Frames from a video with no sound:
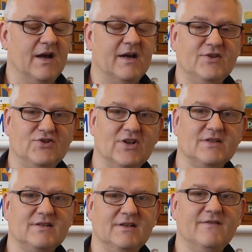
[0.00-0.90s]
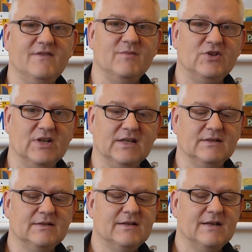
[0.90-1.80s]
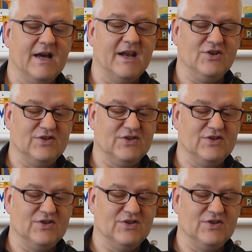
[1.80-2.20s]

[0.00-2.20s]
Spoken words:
I just love the machine, and I